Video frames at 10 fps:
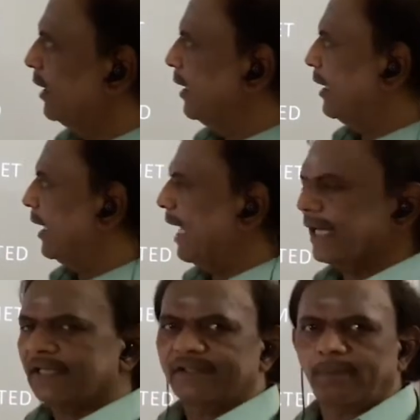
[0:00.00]
it
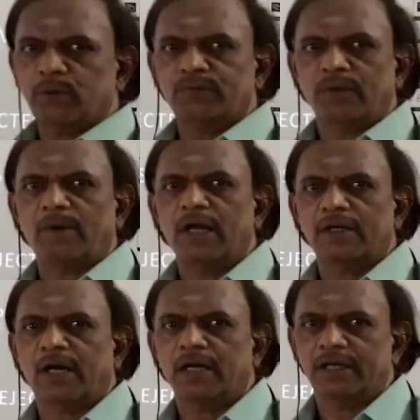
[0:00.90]
lacked support from all
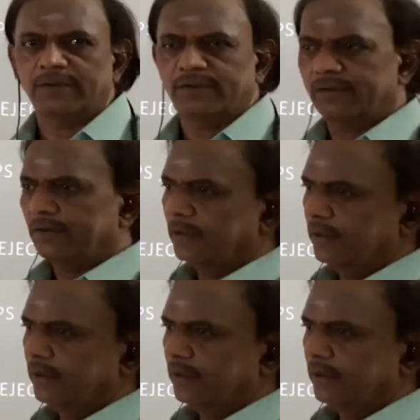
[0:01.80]
corners.